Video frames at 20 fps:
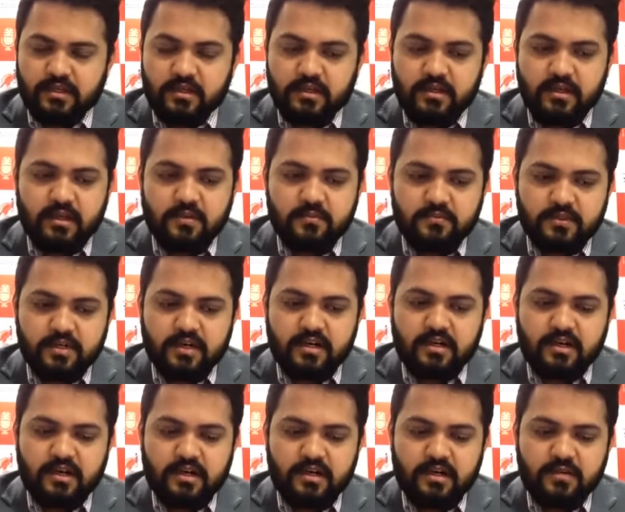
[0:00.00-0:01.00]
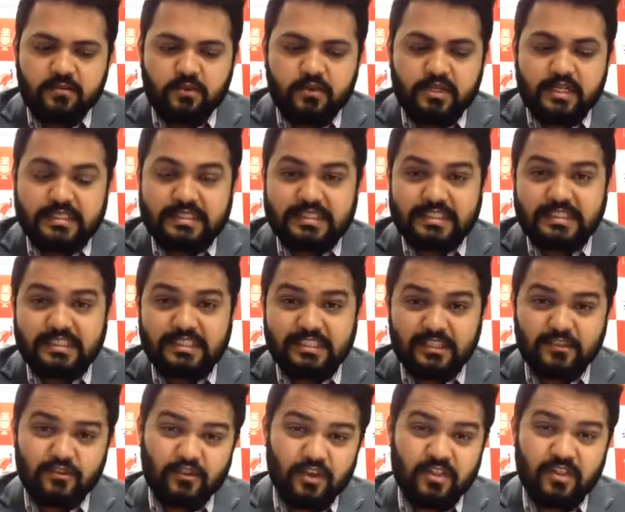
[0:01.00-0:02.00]
there are currently more than
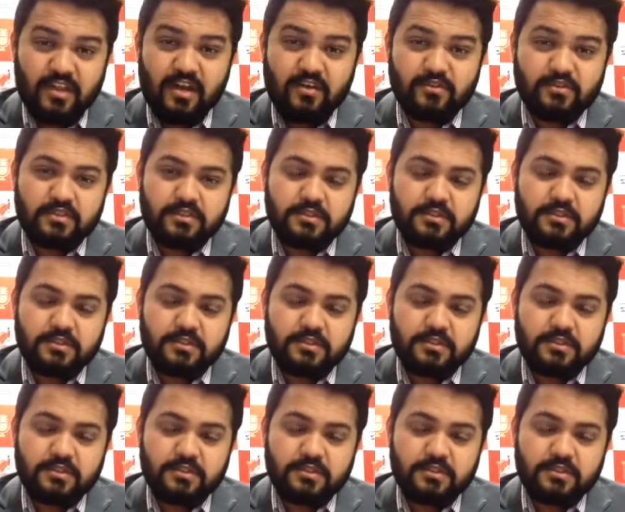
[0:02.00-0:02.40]
63,000